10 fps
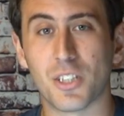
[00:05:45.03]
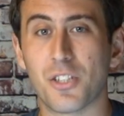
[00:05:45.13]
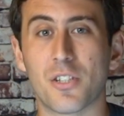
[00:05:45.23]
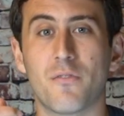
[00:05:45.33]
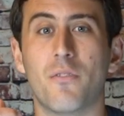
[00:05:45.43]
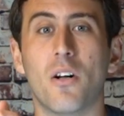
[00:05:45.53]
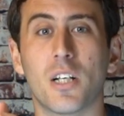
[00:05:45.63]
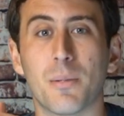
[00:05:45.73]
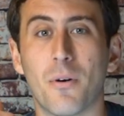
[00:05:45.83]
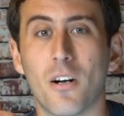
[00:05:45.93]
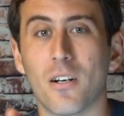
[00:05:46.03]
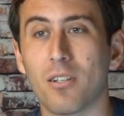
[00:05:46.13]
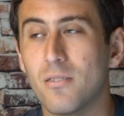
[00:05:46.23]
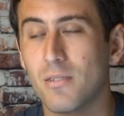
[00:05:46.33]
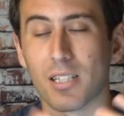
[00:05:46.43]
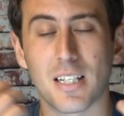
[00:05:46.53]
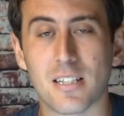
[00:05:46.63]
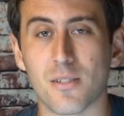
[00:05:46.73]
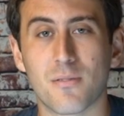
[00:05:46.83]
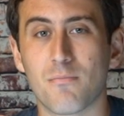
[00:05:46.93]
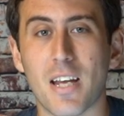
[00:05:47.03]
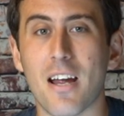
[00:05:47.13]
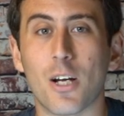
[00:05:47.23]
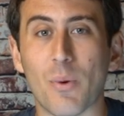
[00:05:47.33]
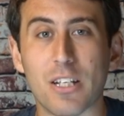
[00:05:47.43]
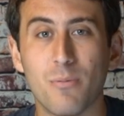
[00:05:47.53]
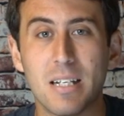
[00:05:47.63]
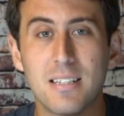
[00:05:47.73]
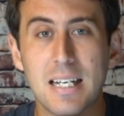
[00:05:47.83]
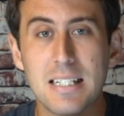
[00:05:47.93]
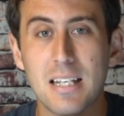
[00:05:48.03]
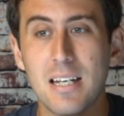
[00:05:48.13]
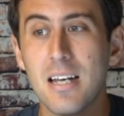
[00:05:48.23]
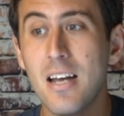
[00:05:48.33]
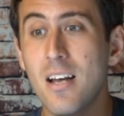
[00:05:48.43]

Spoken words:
and it's just falling apart because I just carry way too many things in it.